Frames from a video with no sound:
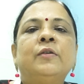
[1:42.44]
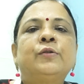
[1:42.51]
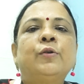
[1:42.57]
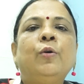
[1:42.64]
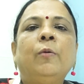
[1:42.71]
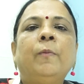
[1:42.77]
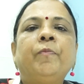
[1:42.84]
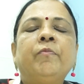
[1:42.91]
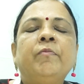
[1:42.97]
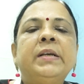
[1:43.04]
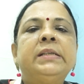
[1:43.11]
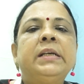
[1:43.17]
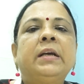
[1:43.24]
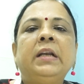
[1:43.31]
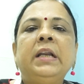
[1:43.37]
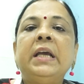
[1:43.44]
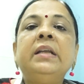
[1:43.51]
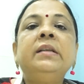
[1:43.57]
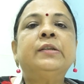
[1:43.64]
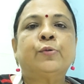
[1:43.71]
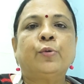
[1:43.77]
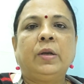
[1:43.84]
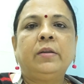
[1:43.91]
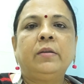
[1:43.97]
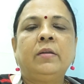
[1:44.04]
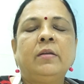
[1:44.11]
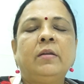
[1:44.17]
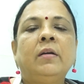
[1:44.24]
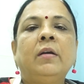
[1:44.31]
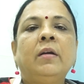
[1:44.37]
So basically
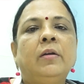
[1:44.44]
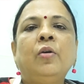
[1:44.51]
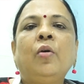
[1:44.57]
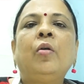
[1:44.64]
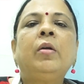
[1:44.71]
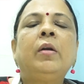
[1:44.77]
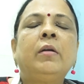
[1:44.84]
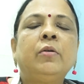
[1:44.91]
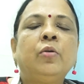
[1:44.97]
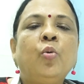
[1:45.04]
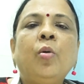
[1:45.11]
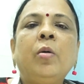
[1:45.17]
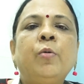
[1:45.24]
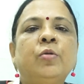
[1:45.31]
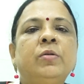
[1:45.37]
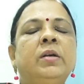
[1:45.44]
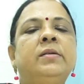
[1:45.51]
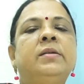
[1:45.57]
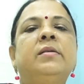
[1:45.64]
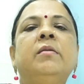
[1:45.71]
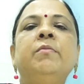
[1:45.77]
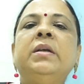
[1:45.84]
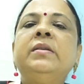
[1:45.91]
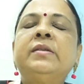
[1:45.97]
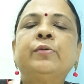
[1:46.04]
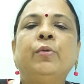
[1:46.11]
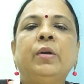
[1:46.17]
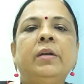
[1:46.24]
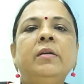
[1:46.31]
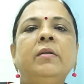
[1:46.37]
insulin, you all know about the term
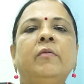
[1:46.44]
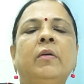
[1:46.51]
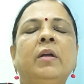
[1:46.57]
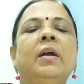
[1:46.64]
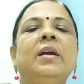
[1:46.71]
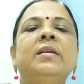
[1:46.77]
insulin.